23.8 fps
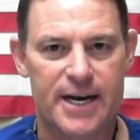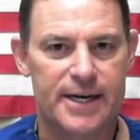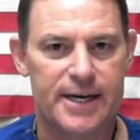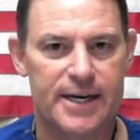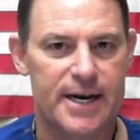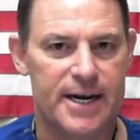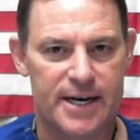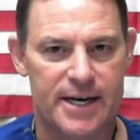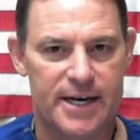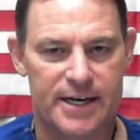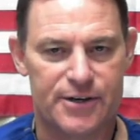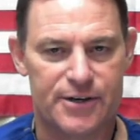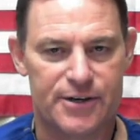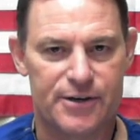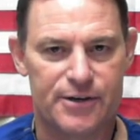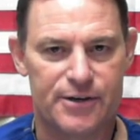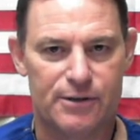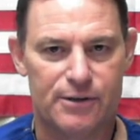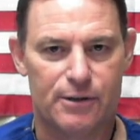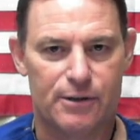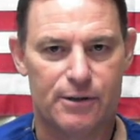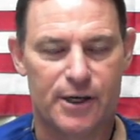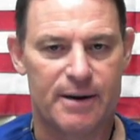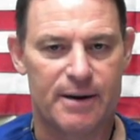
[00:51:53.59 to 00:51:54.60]
and
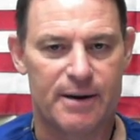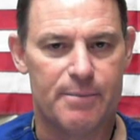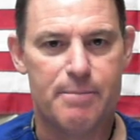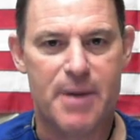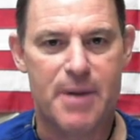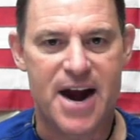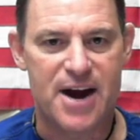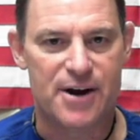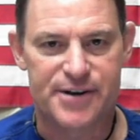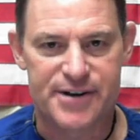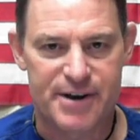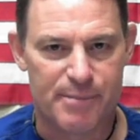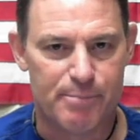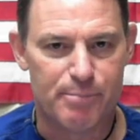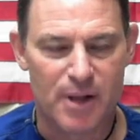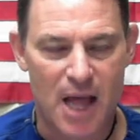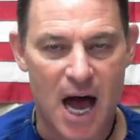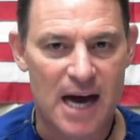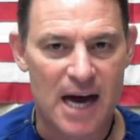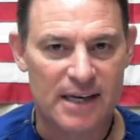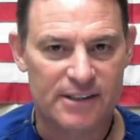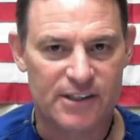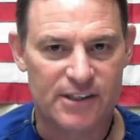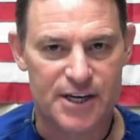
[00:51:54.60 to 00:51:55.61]
you look at Mayor de
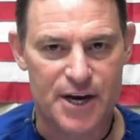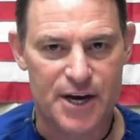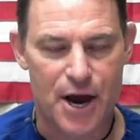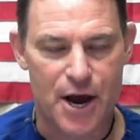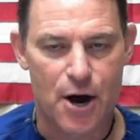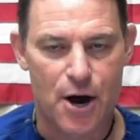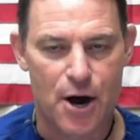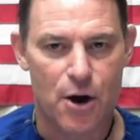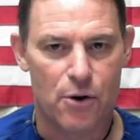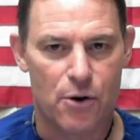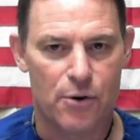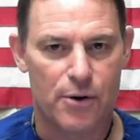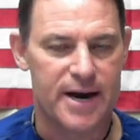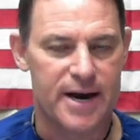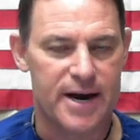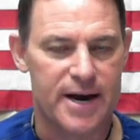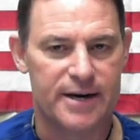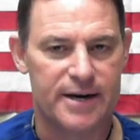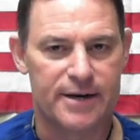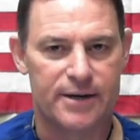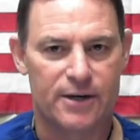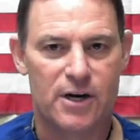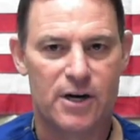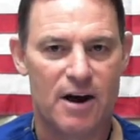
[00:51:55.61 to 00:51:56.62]
Blasio
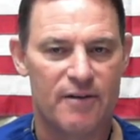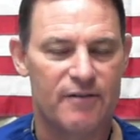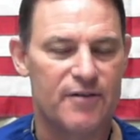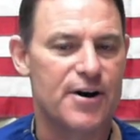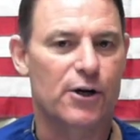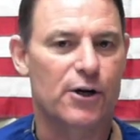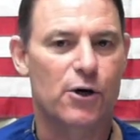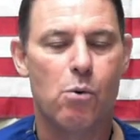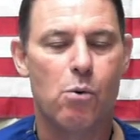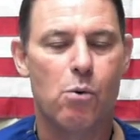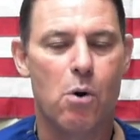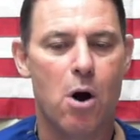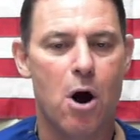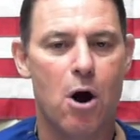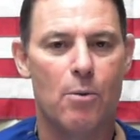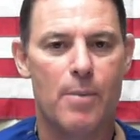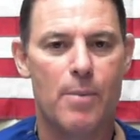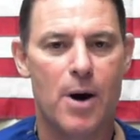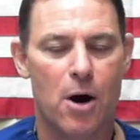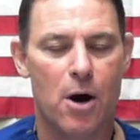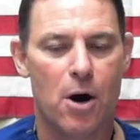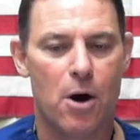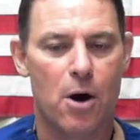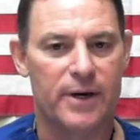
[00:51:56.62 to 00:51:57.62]
and Governor
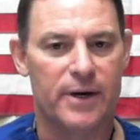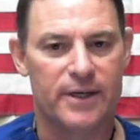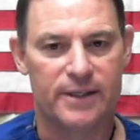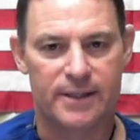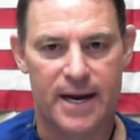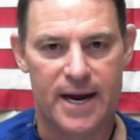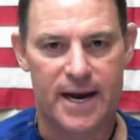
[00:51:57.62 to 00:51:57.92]
Cuomo,